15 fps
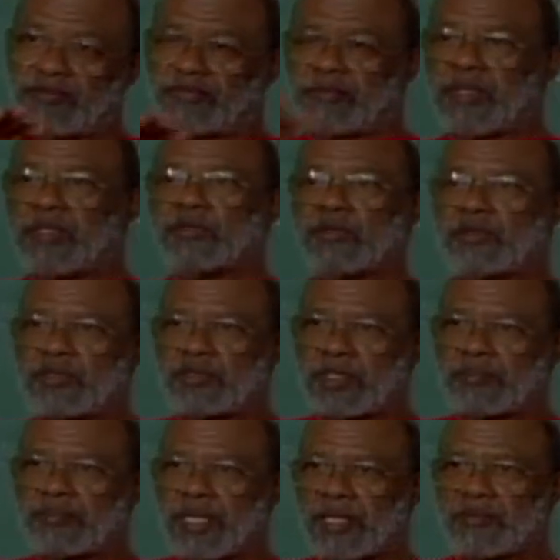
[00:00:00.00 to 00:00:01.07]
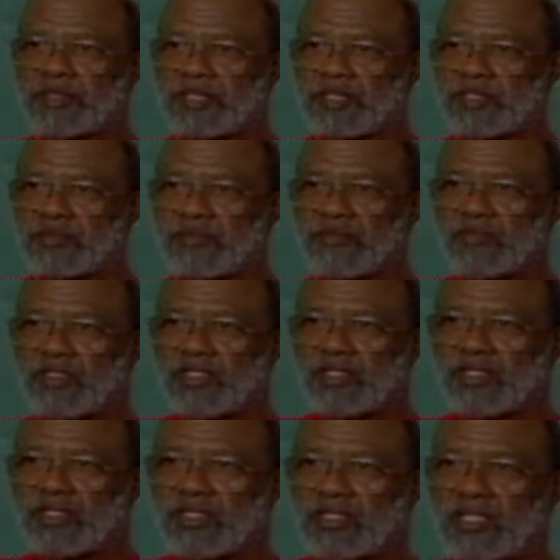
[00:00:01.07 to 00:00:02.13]
familiar with populism
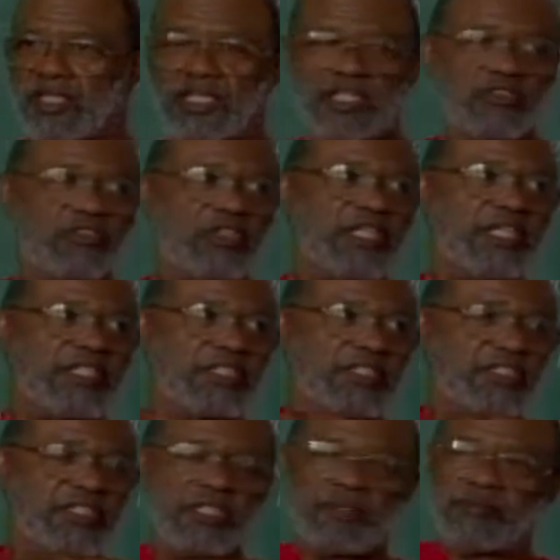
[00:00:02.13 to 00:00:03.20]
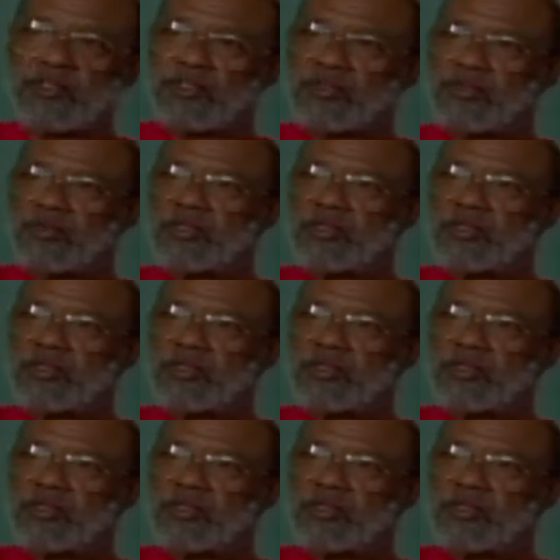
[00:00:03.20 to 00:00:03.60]
and its relationship to